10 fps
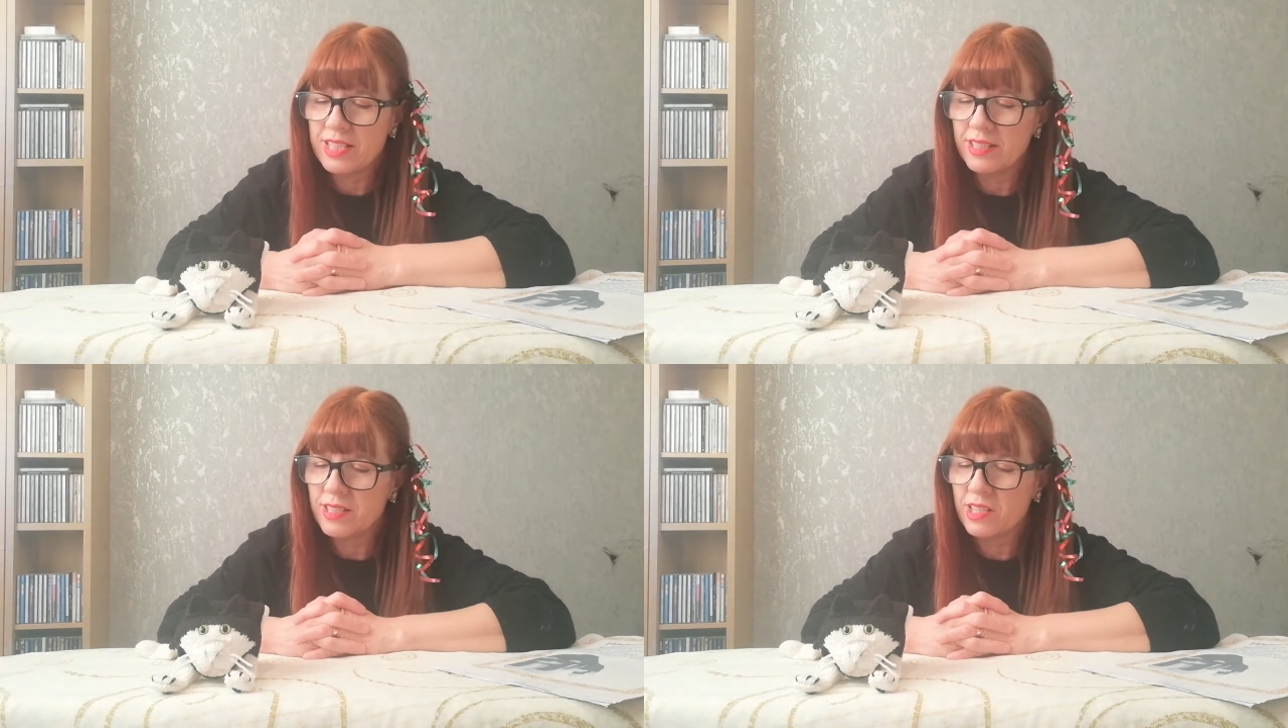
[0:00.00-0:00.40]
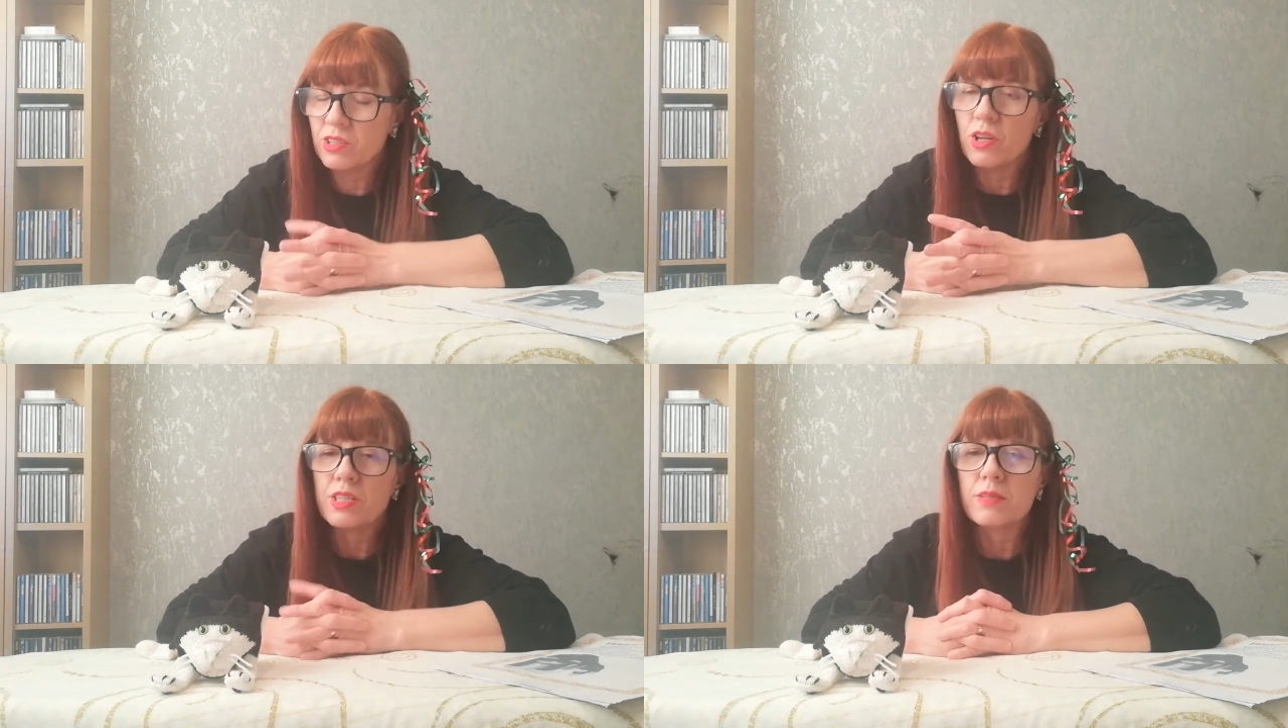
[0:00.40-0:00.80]
And as I've
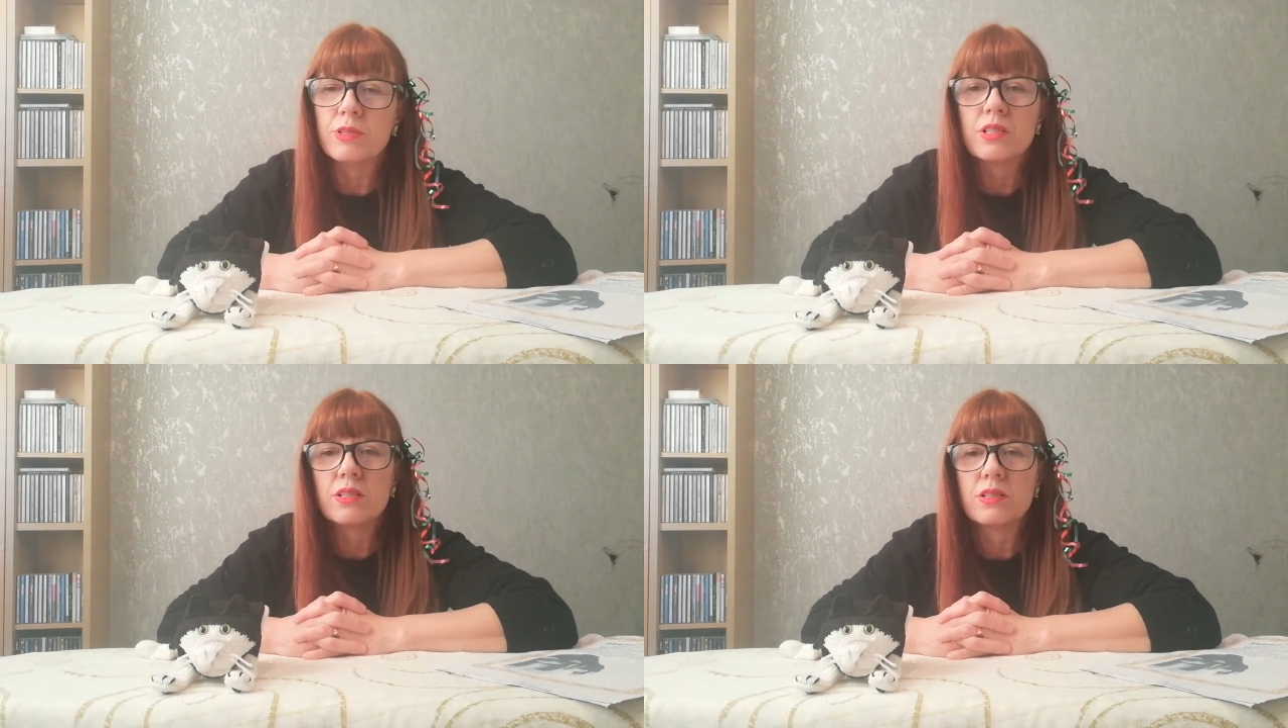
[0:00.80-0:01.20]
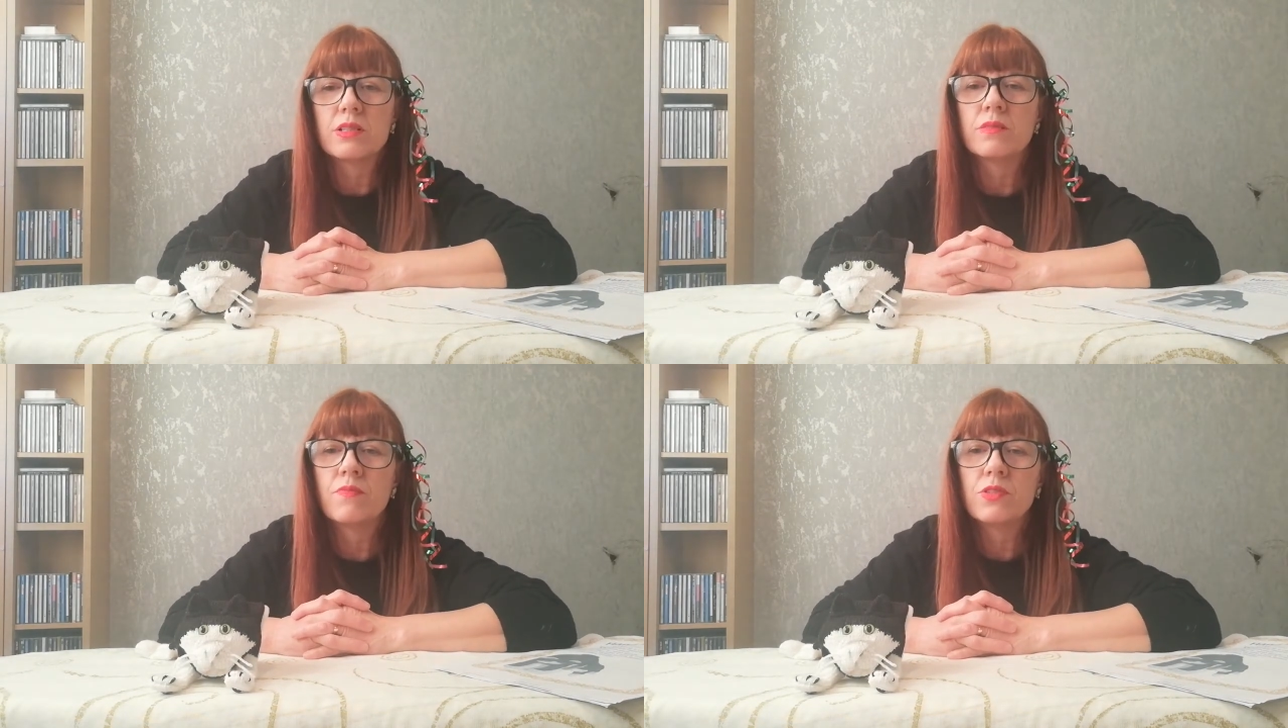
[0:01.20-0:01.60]
got some
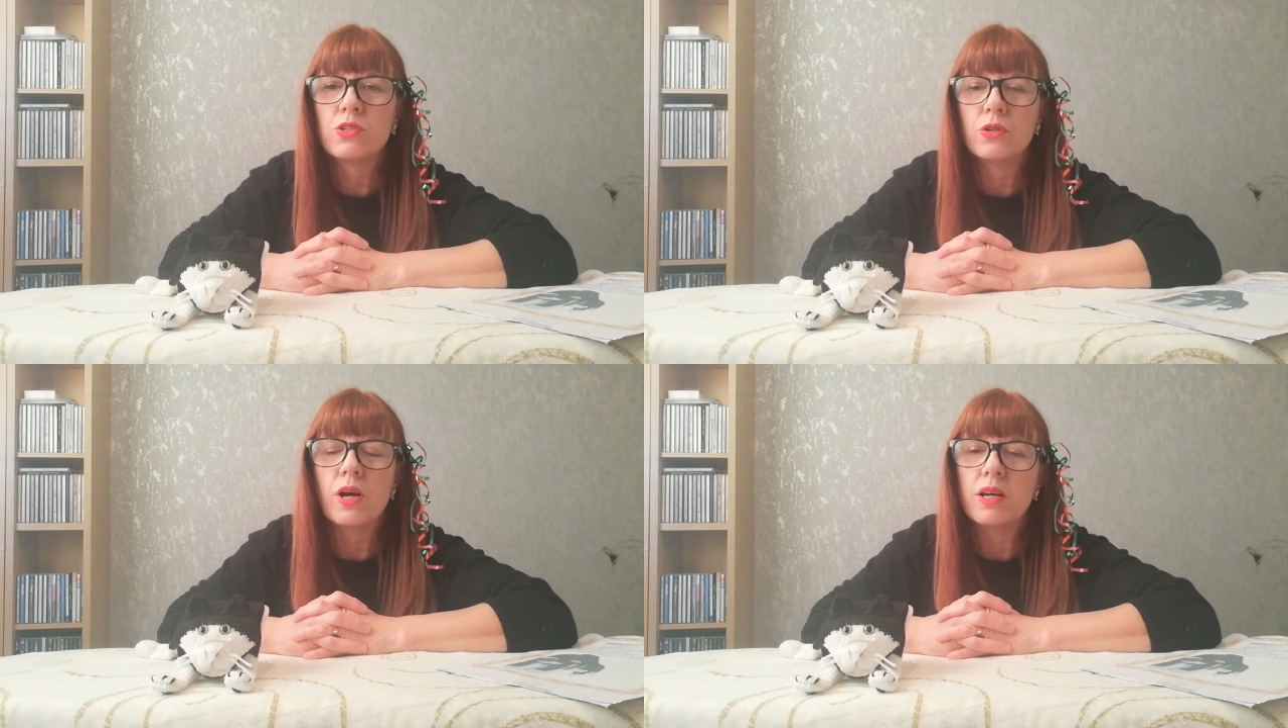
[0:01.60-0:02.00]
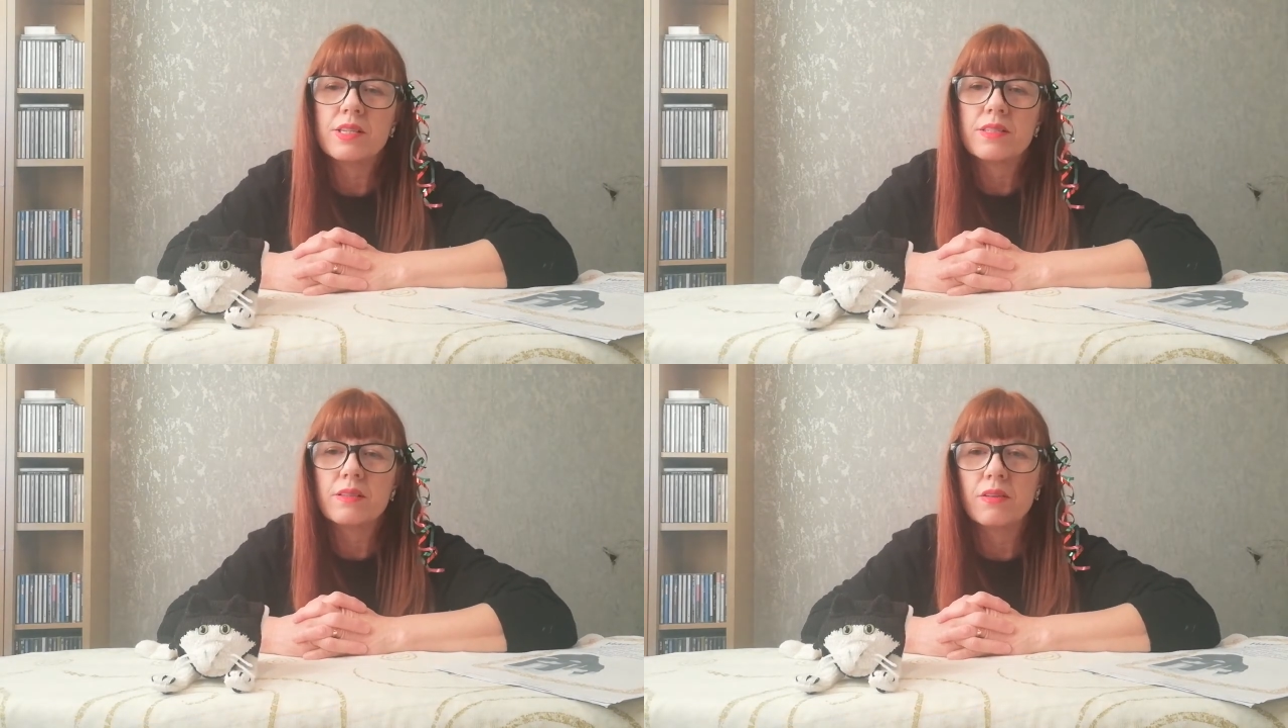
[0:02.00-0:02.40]
toy eyes,